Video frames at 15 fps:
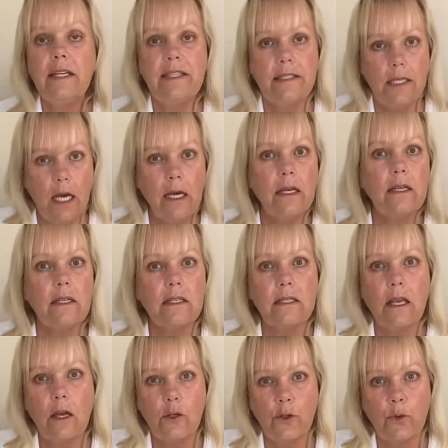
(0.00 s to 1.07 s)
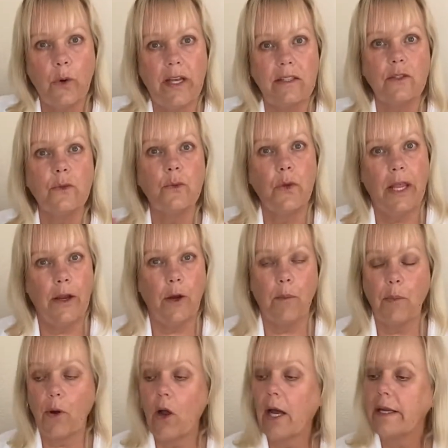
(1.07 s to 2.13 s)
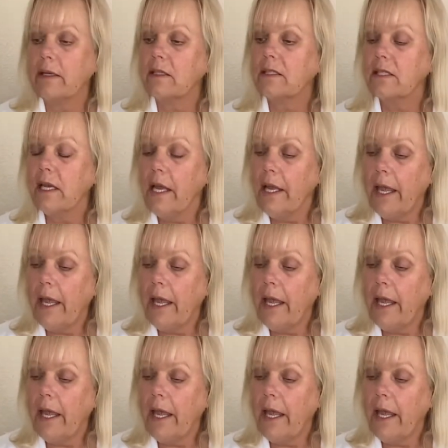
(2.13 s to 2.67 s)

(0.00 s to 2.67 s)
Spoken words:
does address through hair products.